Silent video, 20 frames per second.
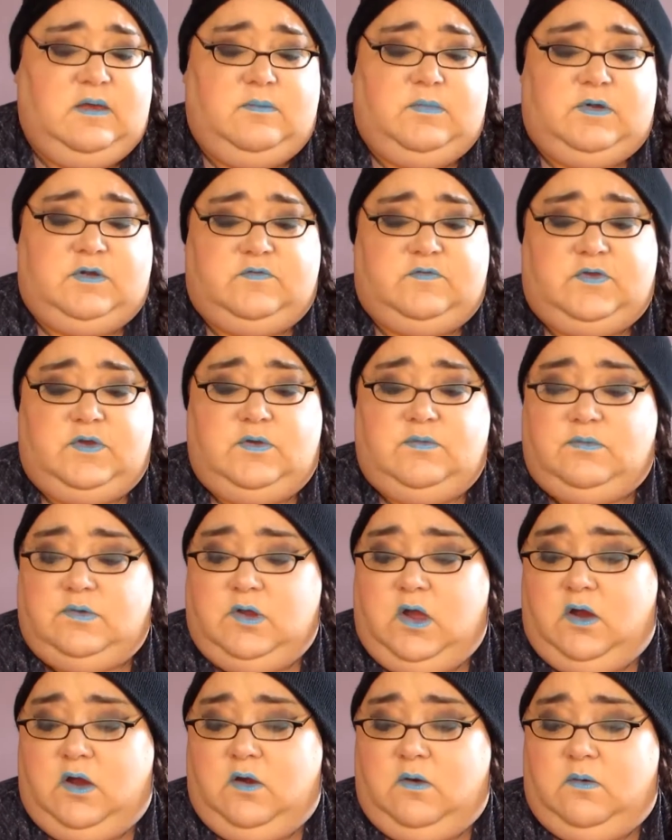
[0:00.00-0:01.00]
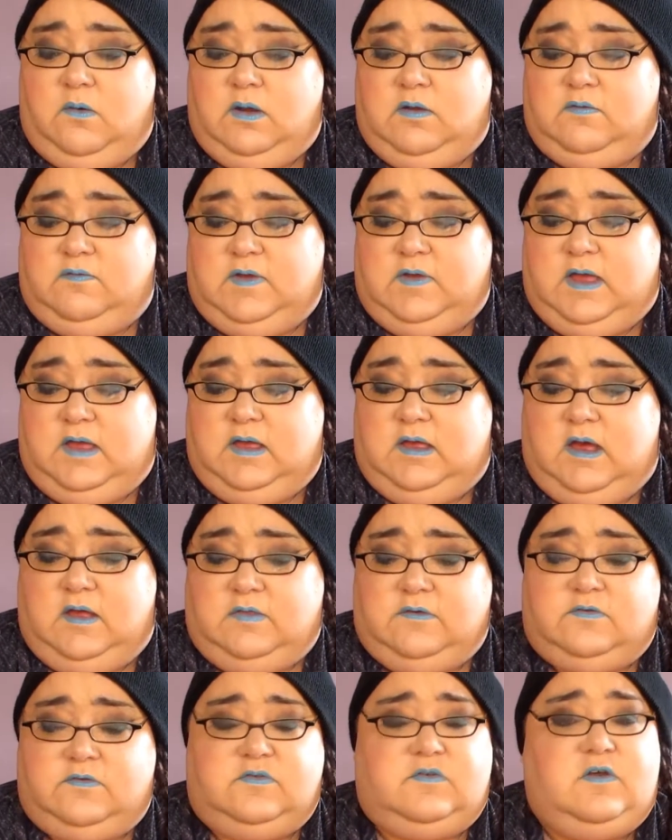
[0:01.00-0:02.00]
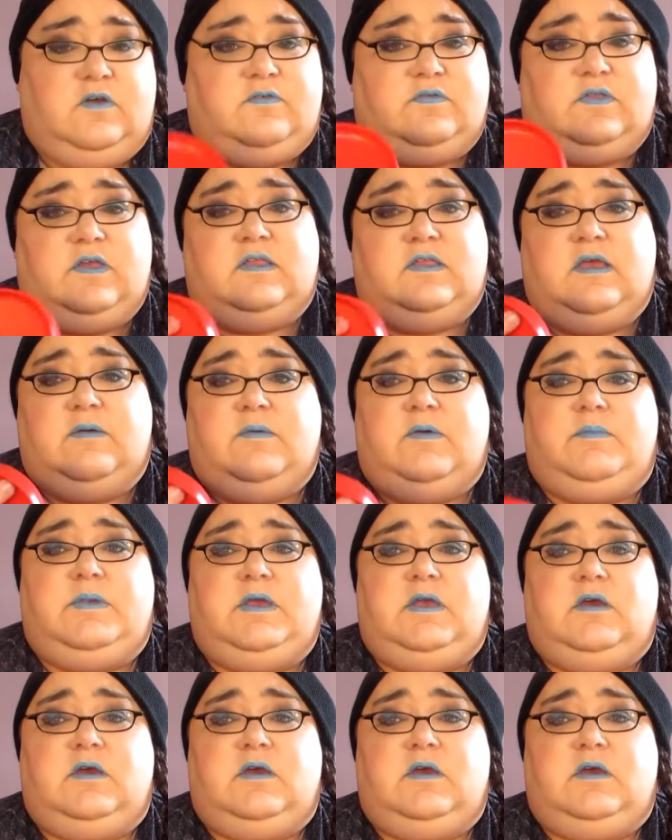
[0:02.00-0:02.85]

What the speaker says: but if you know of other stuff that they would be